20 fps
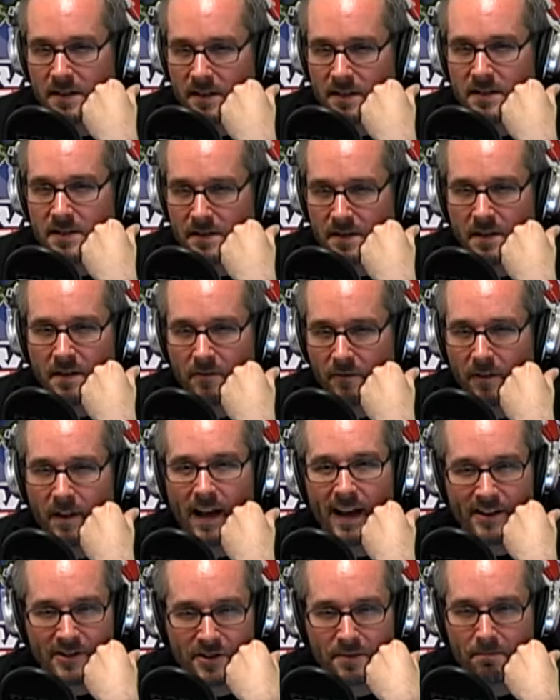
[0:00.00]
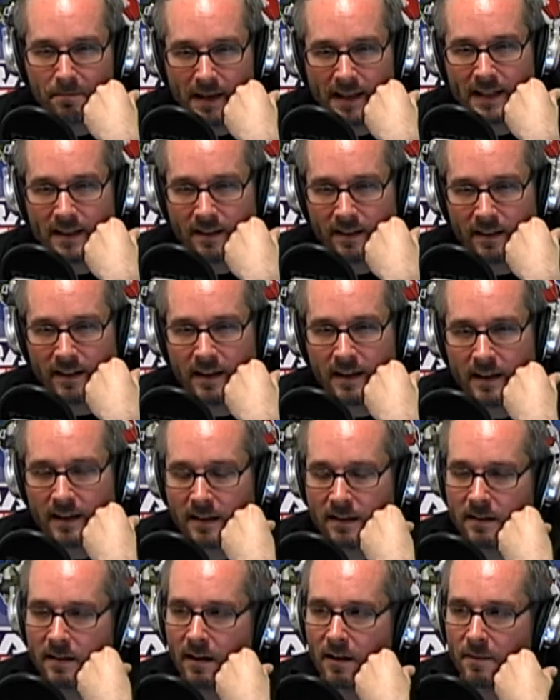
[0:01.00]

is a Flash embedded thing.